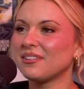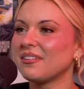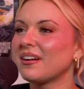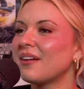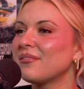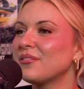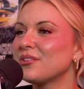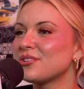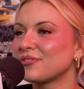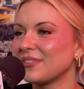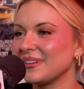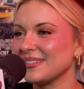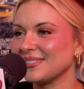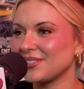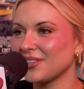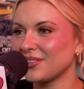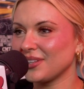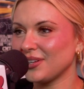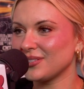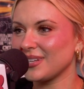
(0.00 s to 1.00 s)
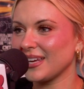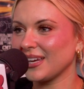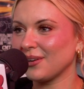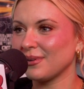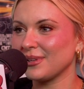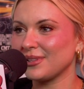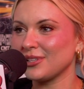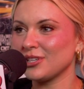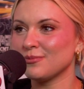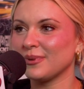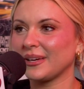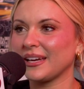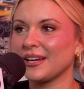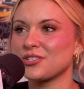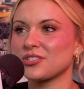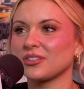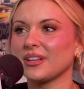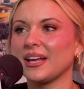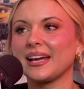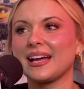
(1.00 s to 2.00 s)
you ever have those friends that you take with you
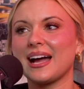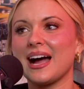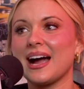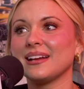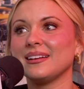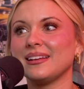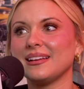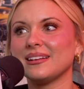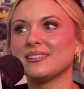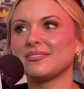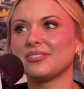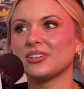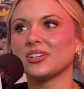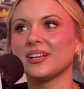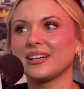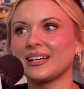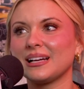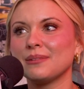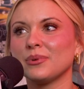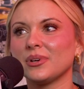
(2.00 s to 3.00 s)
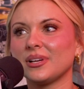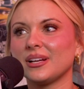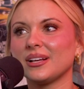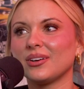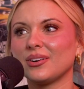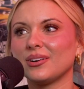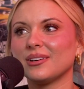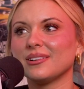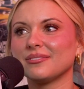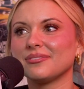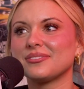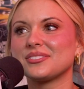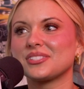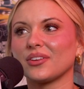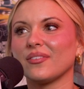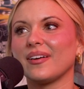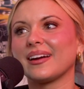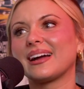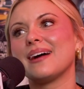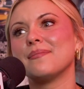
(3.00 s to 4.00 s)
because you're like, I need to feel like I'm good at golf,
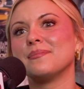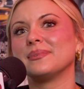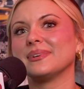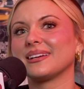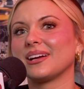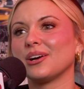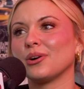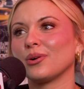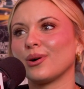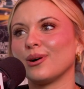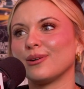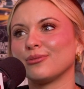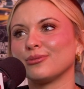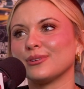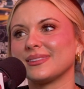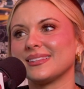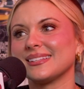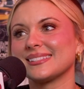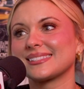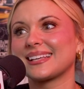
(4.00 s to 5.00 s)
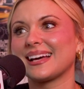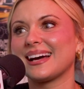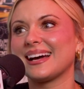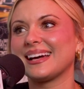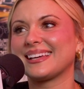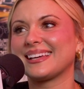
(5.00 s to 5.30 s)
so like I'm gonna go golf with this guy